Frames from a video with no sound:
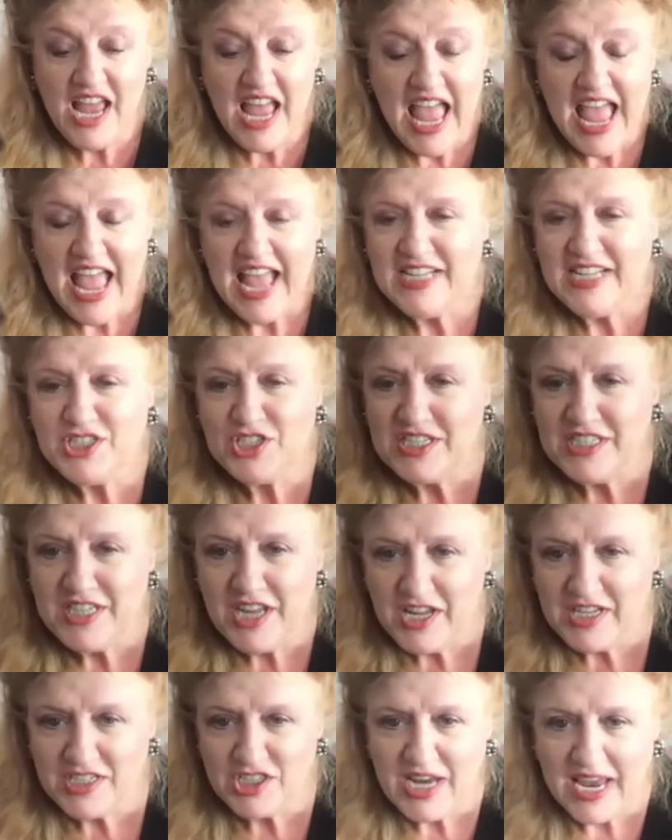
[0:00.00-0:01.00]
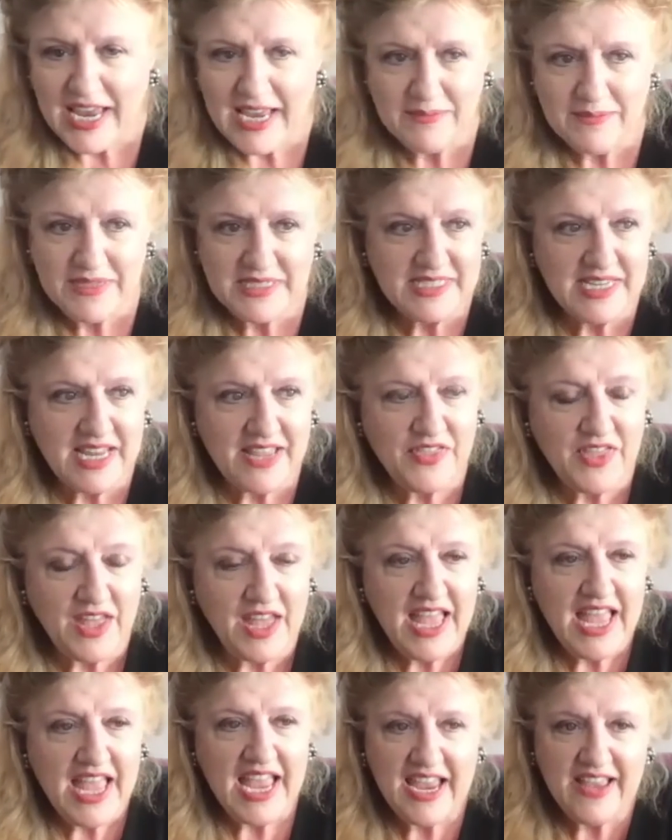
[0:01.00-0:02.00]
It's just a shame, isn't it, that
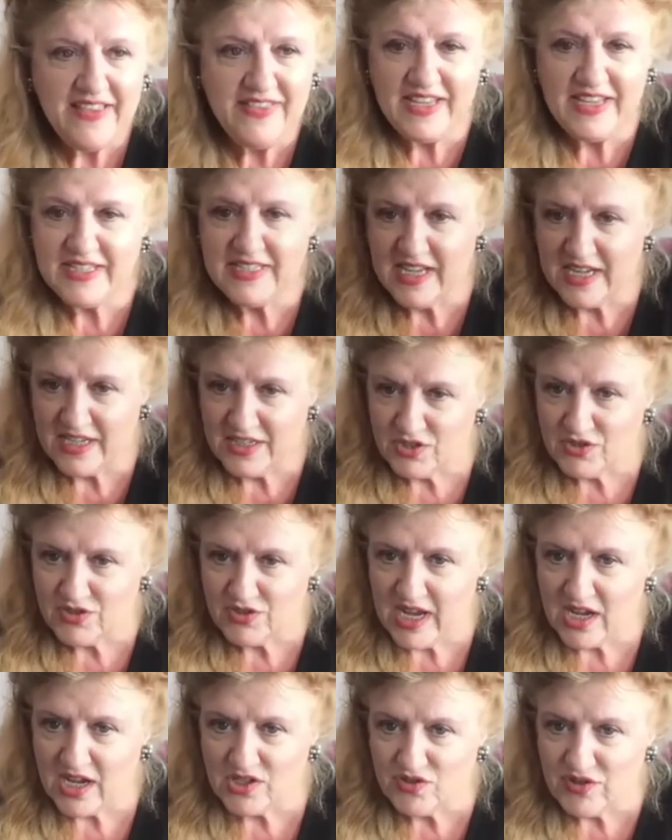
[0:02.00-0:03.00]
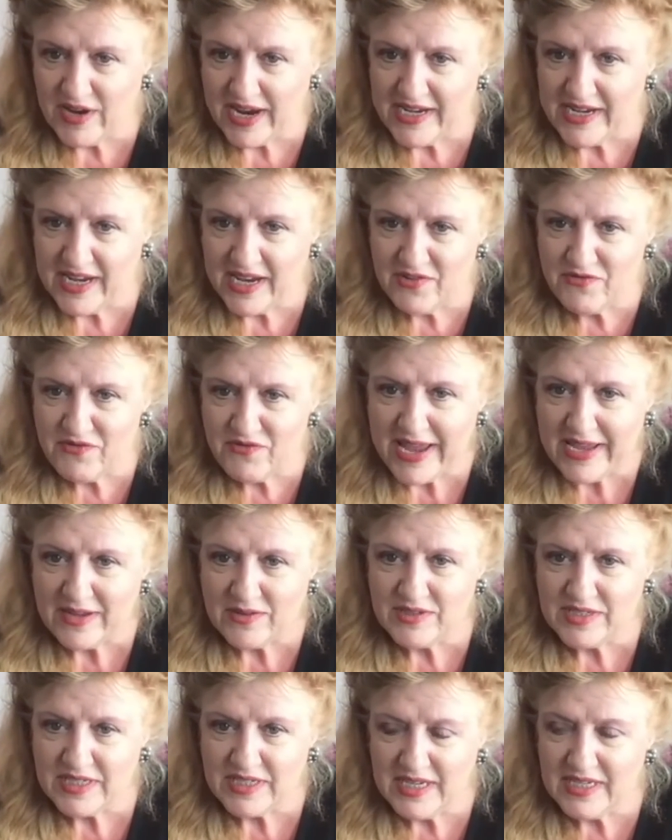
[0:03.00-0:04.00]
in this country our training
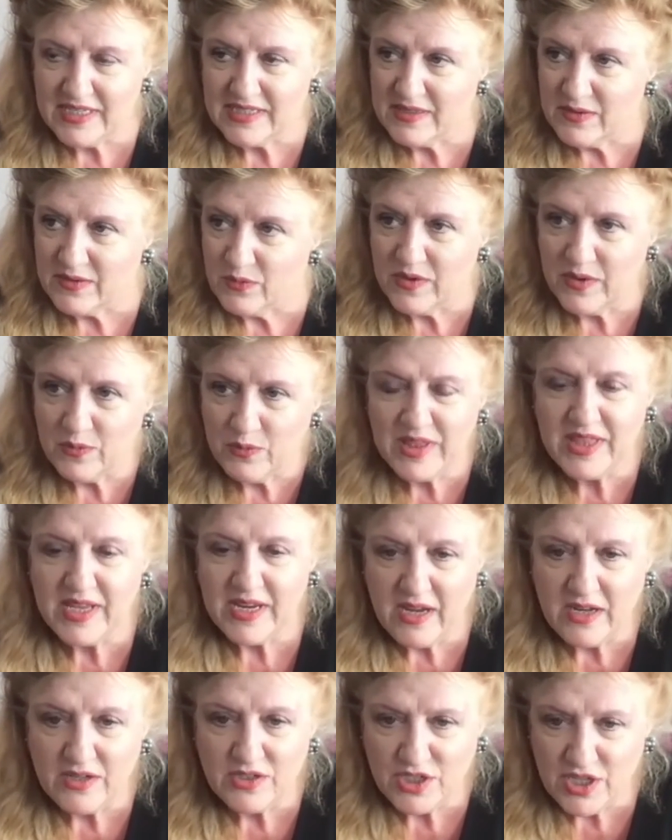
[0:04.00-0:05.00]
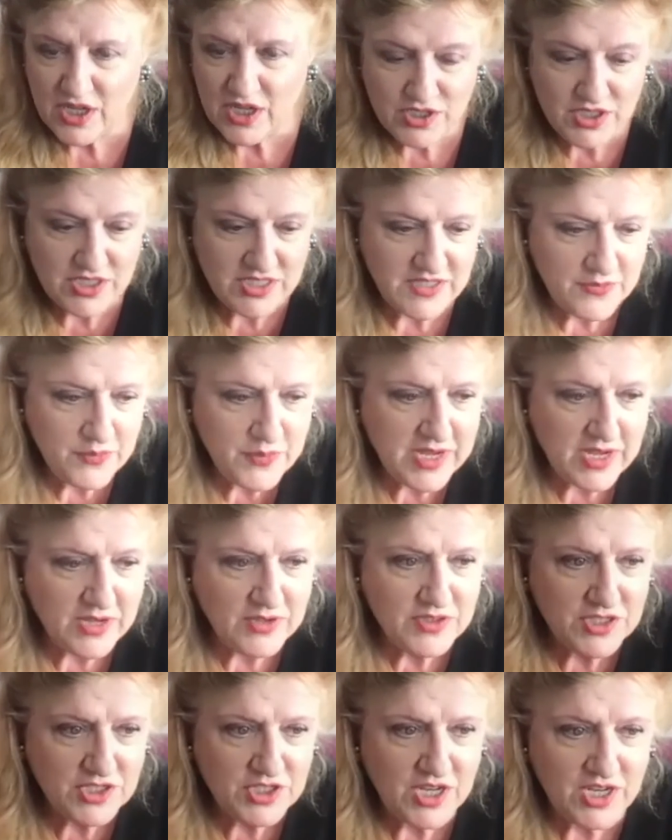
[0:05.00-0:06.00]
ground is within our churches if we go
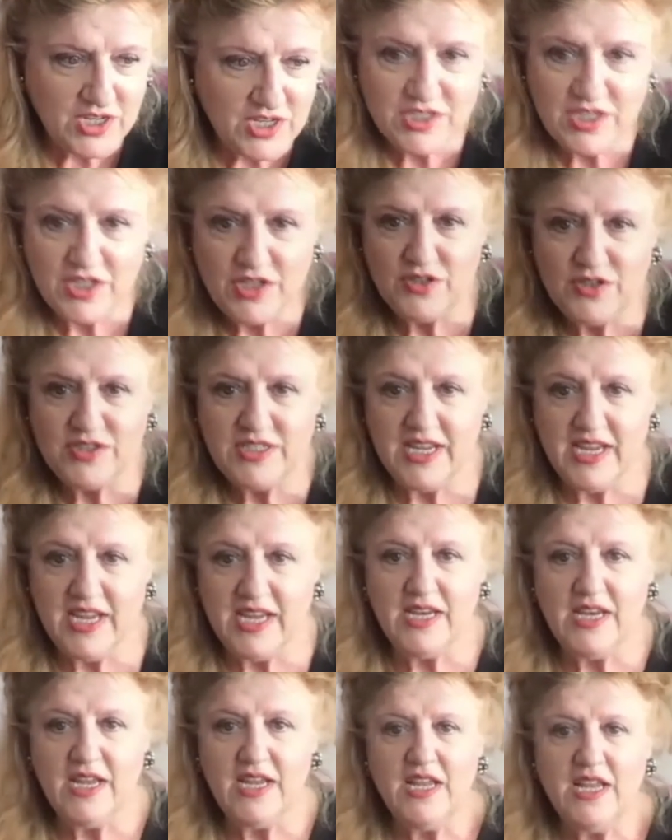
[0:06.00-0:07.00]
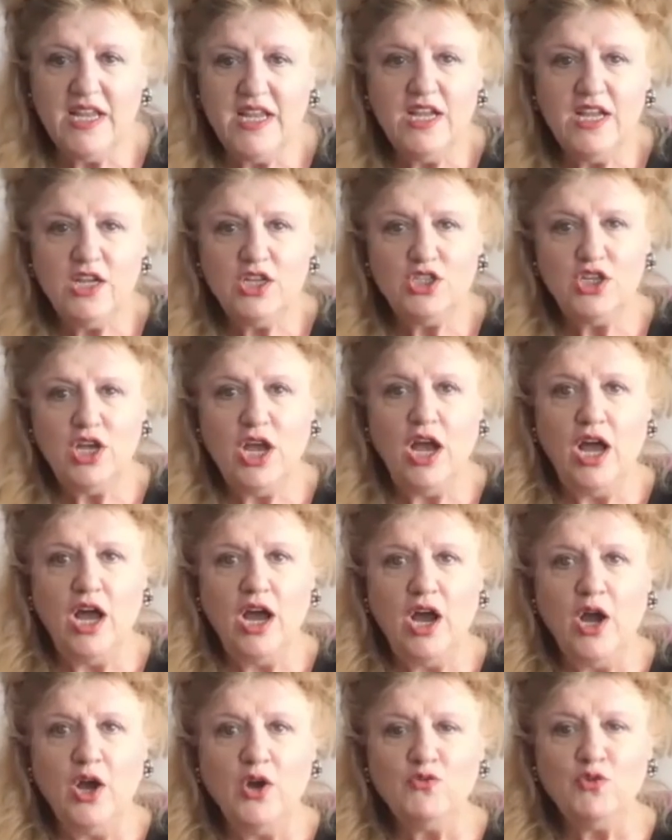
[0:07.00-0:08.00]
to church. So you're singing
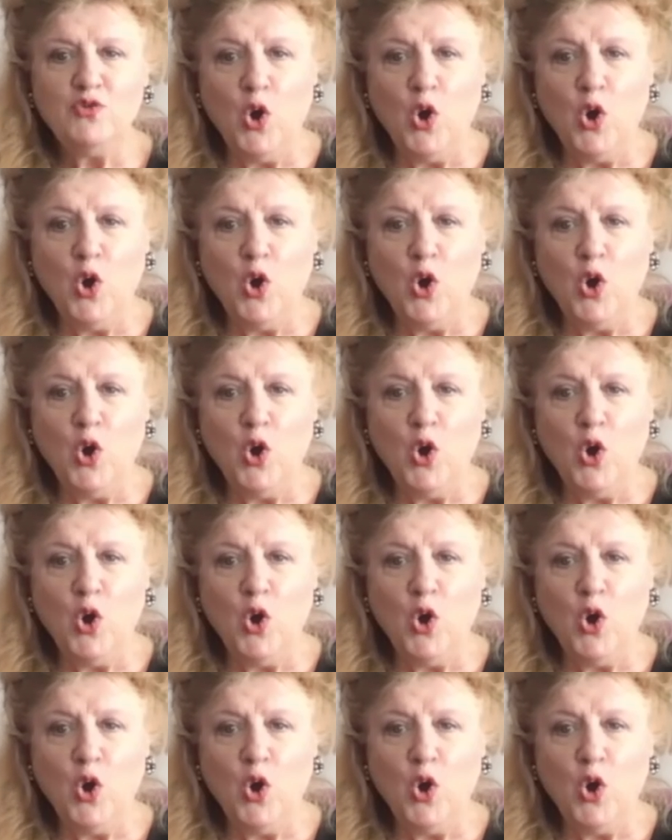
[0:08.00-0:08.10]
Jerusalem,